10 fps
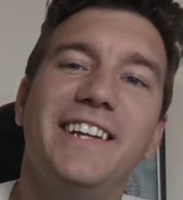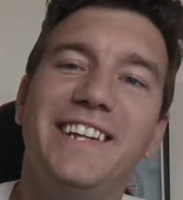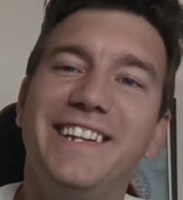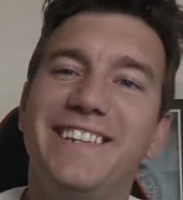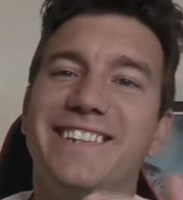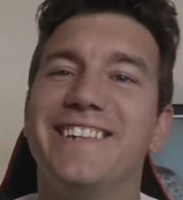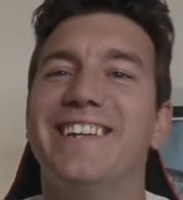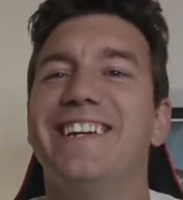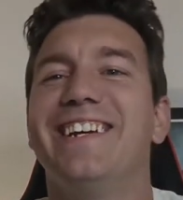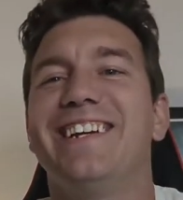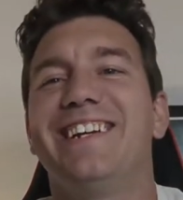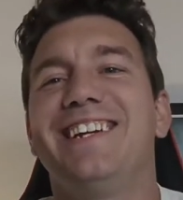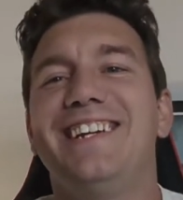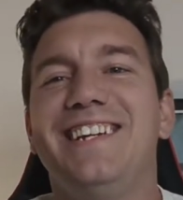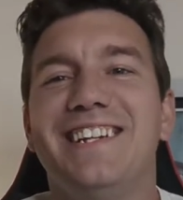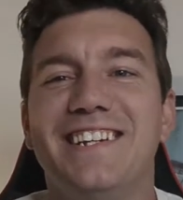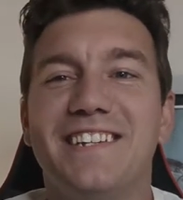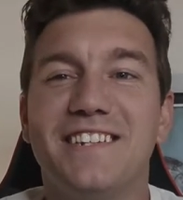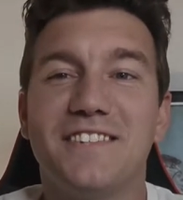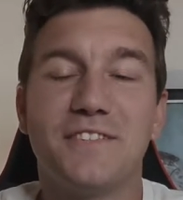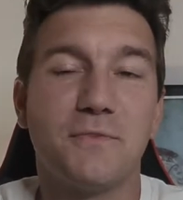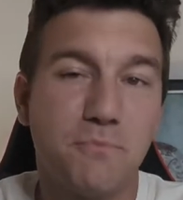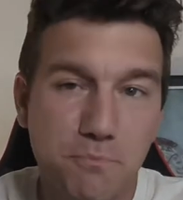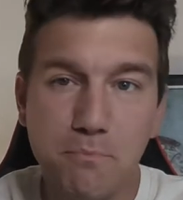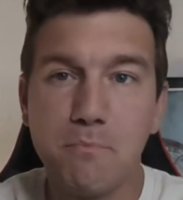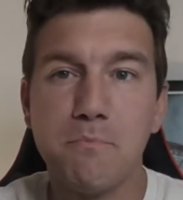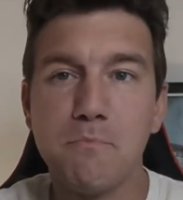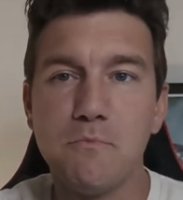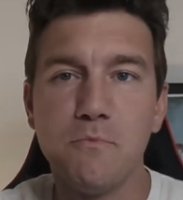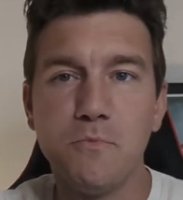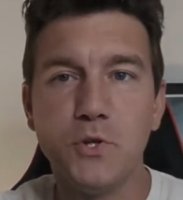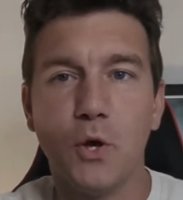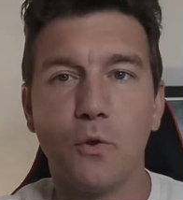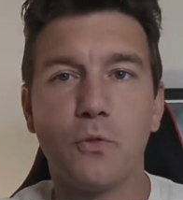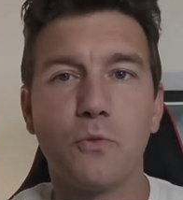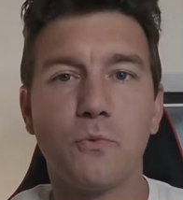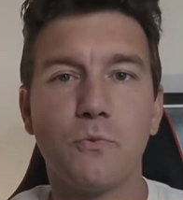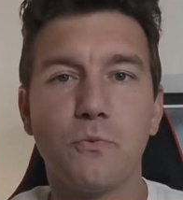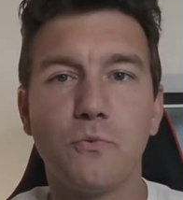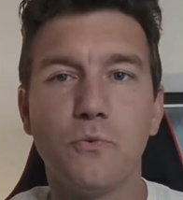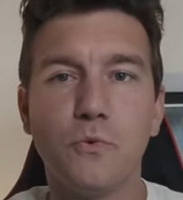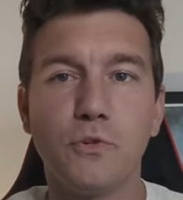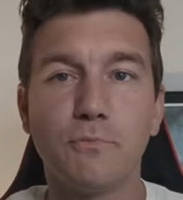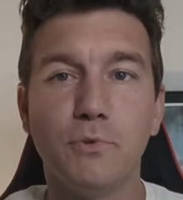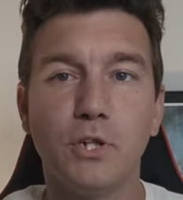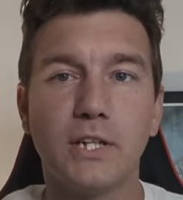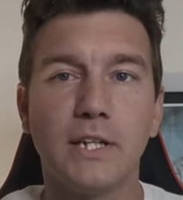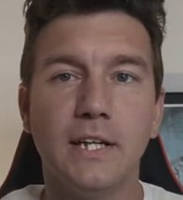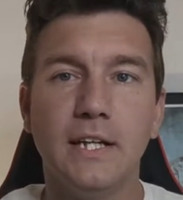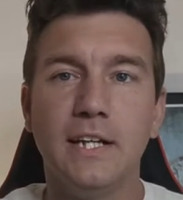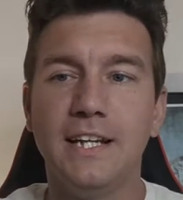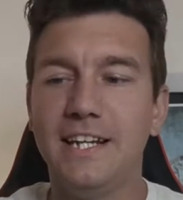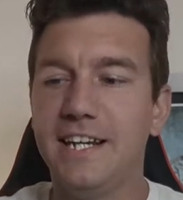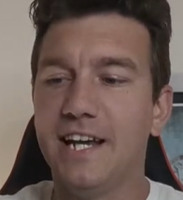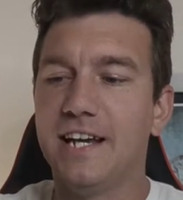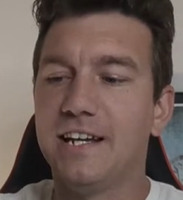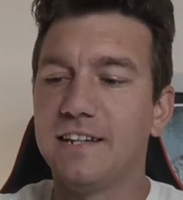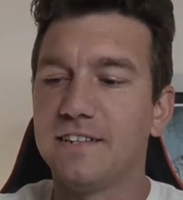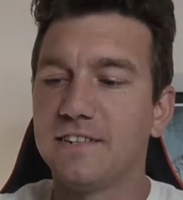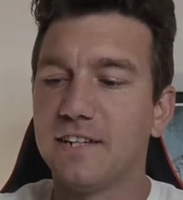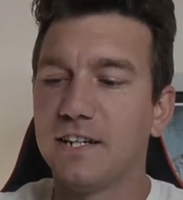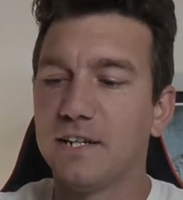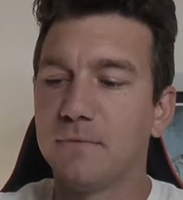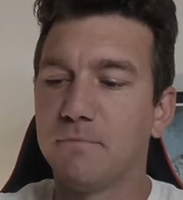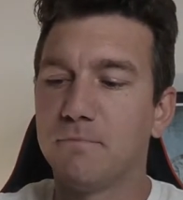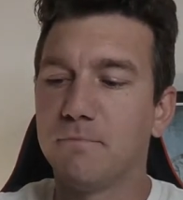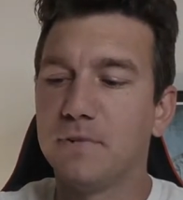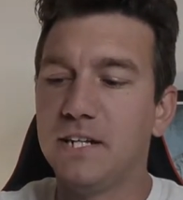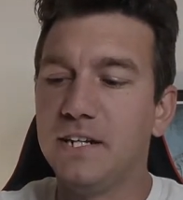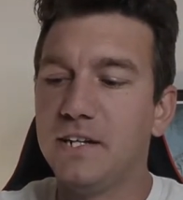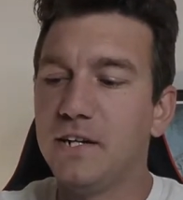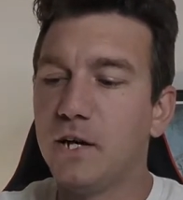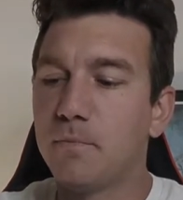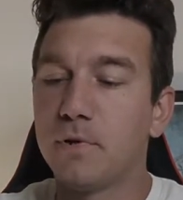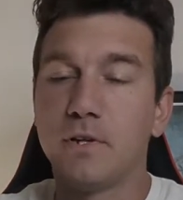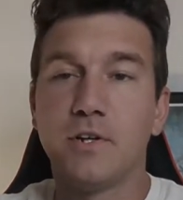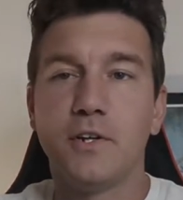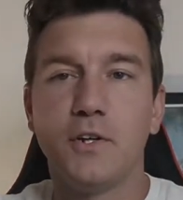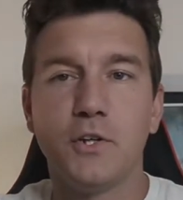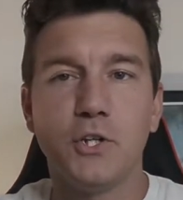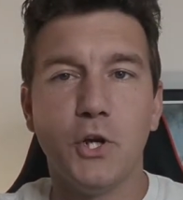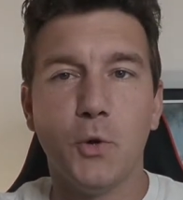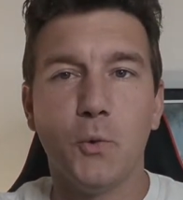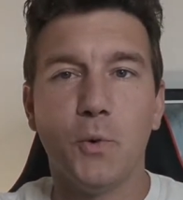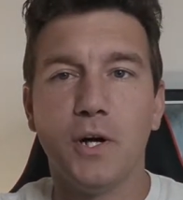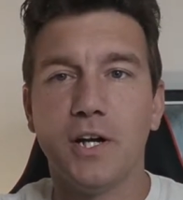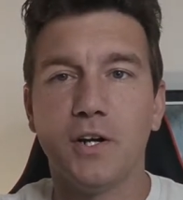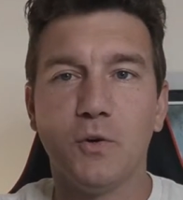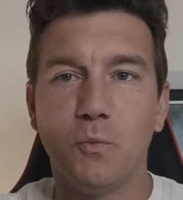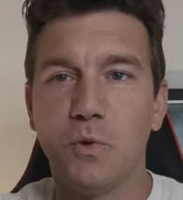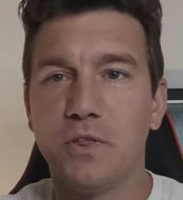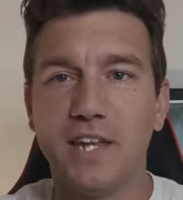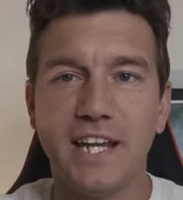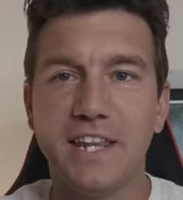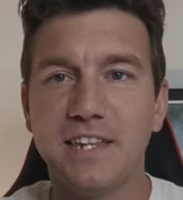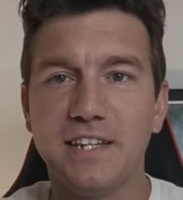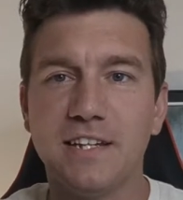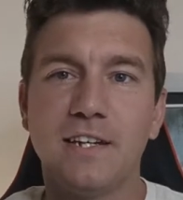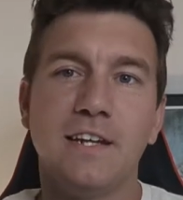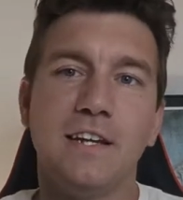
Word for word: he's he is you know through this book he has um, ended up you know uh, with Eithan